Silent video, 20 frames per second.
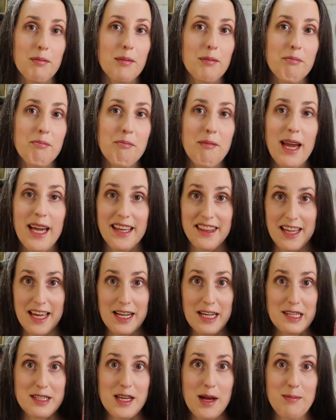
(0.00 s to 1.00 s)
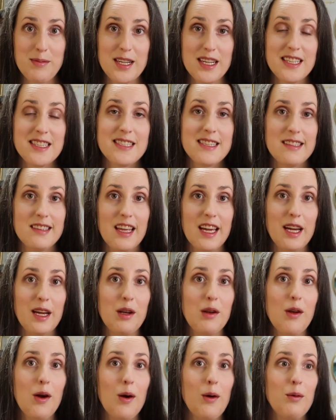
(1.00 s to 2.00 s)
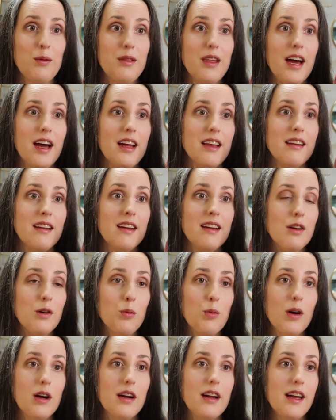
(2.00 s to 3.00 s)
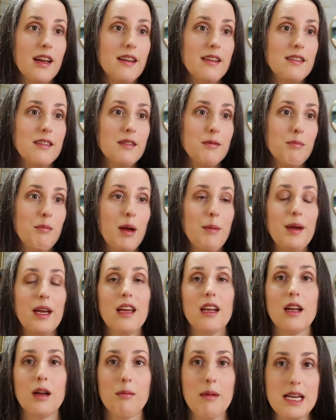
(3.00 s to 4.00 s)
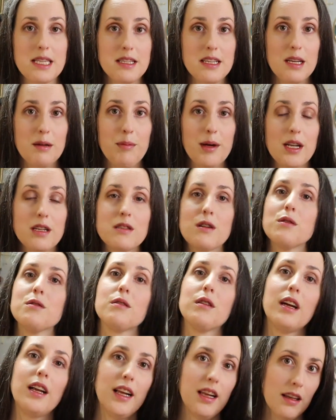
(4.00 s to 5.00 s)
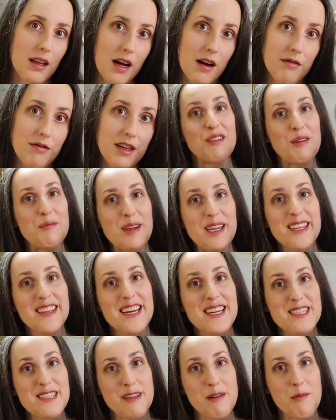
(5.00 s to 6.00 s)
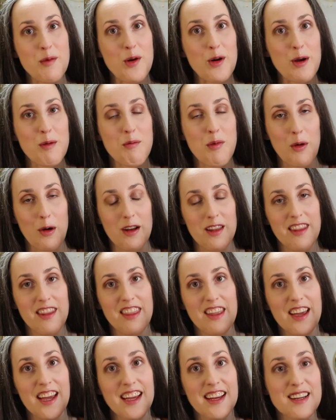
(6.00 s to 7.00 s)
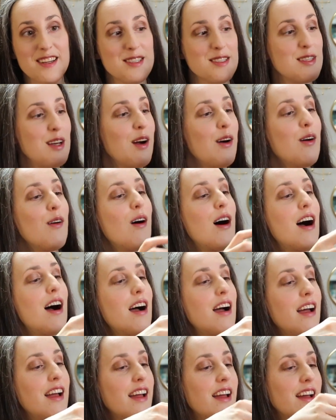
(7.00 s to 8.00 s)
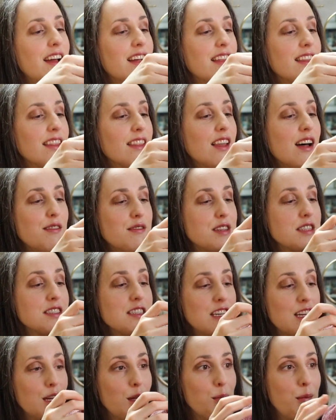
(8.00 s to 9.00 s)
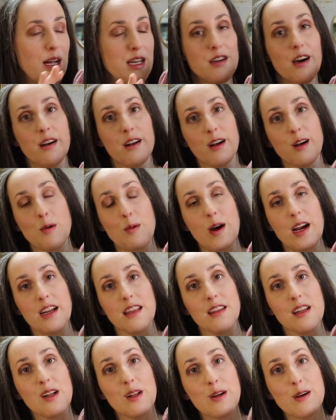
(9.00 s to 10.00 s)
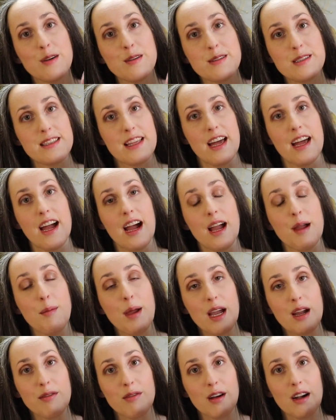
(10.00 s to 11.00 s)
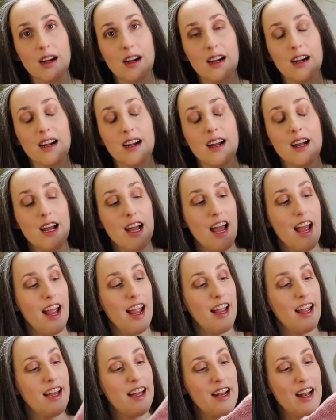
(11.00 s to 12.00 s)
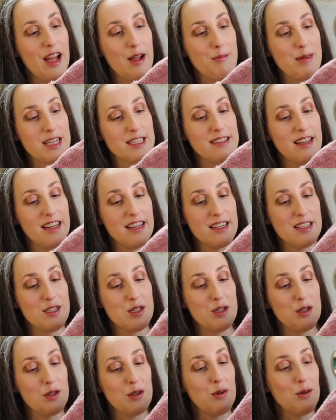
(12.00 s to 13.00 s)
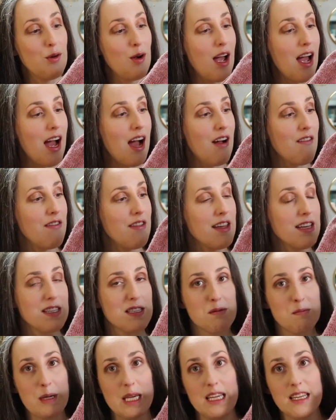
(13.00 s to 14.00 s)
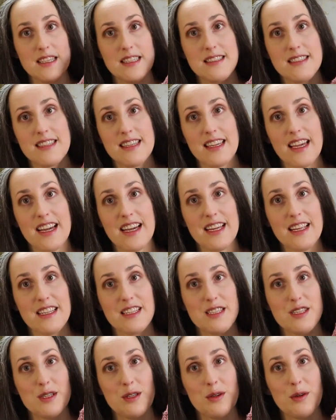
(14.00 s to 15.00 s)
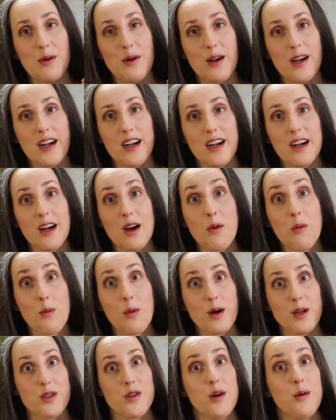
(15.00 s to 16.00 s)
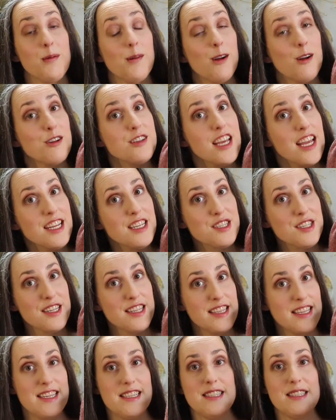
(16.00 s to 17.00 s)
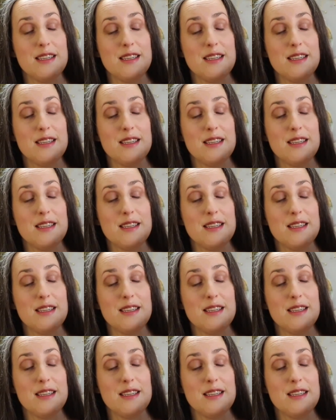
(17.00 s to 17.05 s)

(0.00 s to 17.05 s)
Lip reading: make that acceptance and like know that your work is maybe getting messy, but it's also getting loved. For me, that's the more important thing. So I love to see my daughter wearing the clothes that I make for her, and I'm excited to have this piece get into her wardrobe rotation this